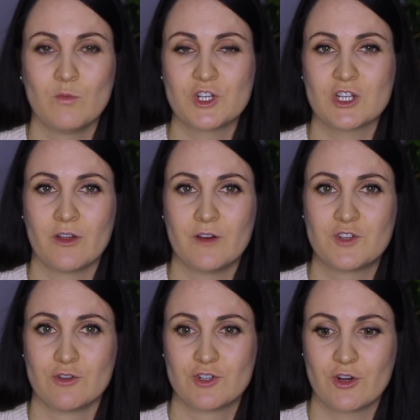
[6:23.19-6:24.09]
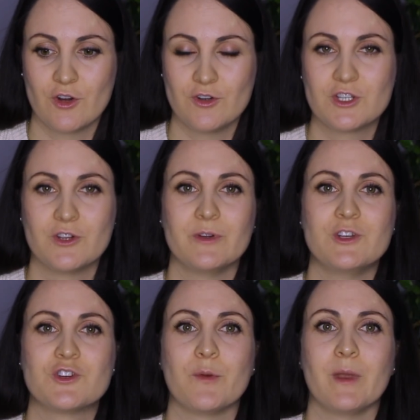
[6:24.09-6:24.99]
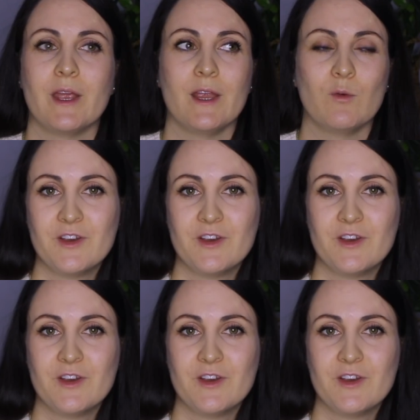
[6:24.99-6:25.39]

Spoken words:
which a lot of children go to in Germany.